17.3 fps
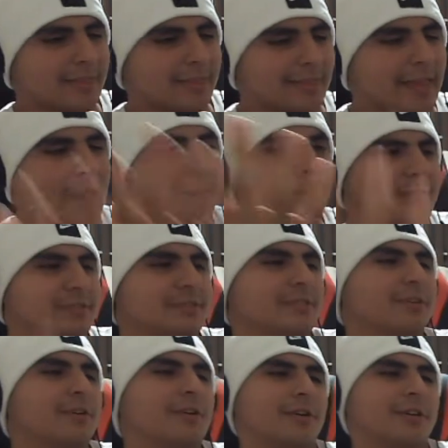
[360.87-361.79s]
that
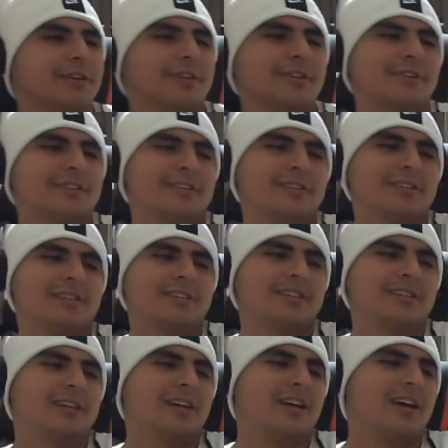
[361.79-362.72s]
bizarre.
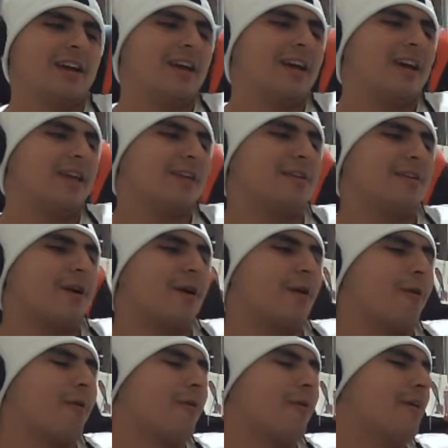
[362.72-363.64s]
You
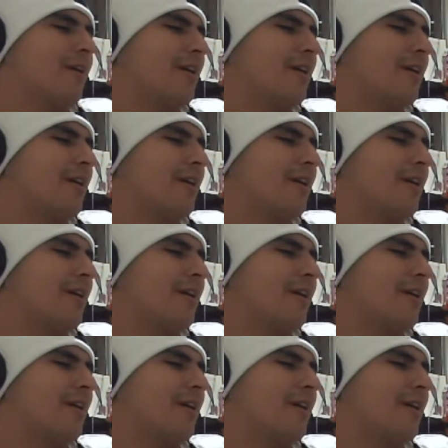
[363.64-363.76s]
know,